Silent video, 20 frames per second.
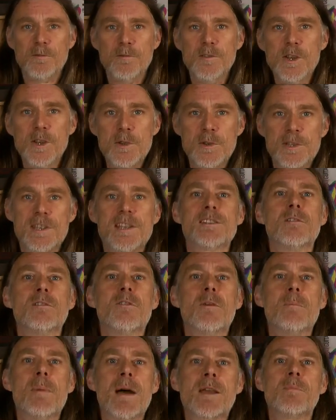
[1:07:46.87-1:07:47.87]
uses of
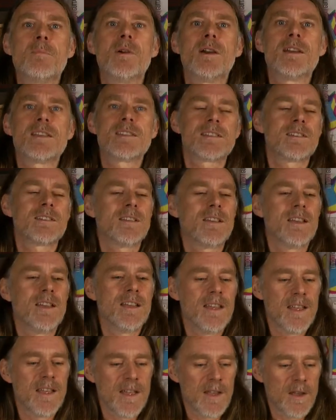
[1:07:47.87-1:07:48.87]
the bag press
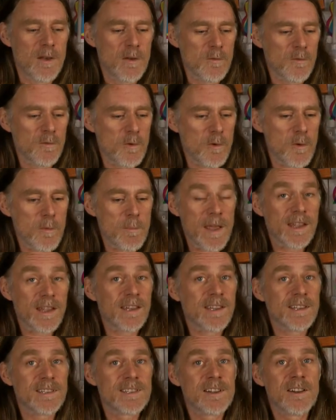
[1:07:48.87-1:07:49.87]
for
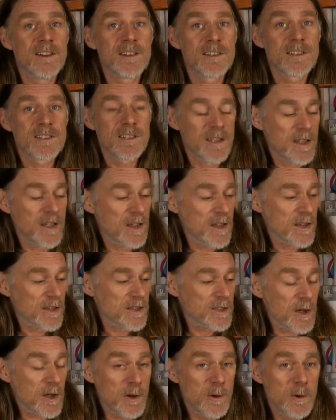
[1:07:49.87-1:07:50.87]
making guitars.
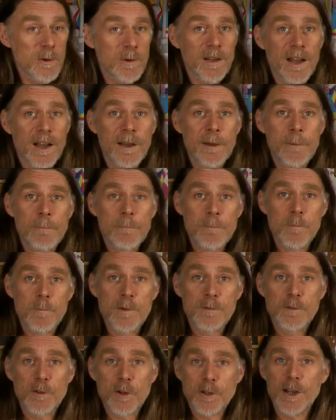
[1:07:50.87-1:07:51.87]
So
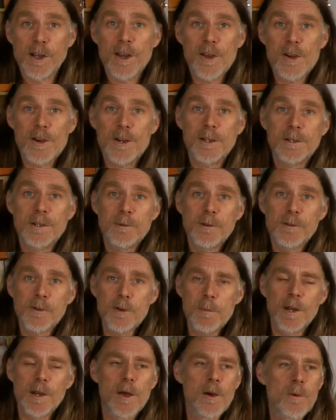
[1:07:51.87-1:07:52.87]
we've done a lot. We've
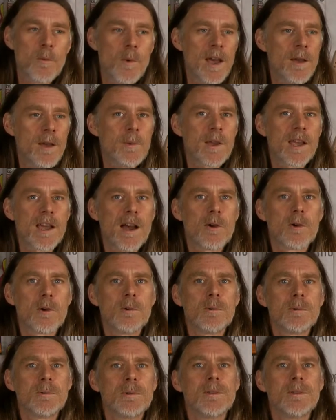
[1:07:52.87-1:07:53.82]
come a long way, haven't we, Carol?